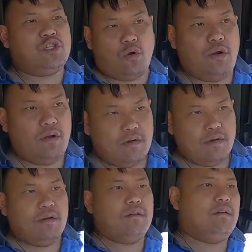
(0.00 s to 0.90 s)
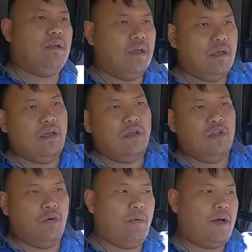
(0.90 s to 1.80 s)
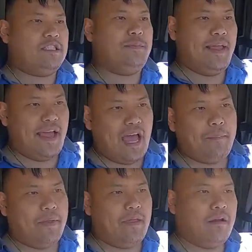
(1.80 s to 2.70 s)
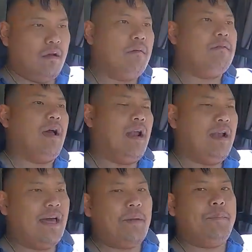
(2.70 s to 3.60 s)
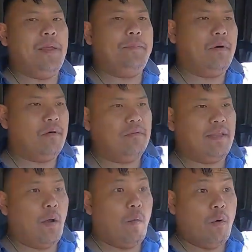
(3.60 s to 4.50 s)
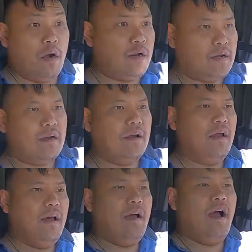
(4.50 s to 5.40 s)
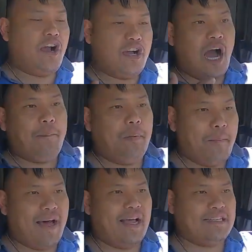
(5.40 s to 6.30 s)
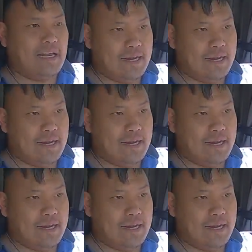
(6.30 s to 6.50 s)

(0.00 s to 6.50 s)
short. You want to be happy, you know. A lot of people that work compromise a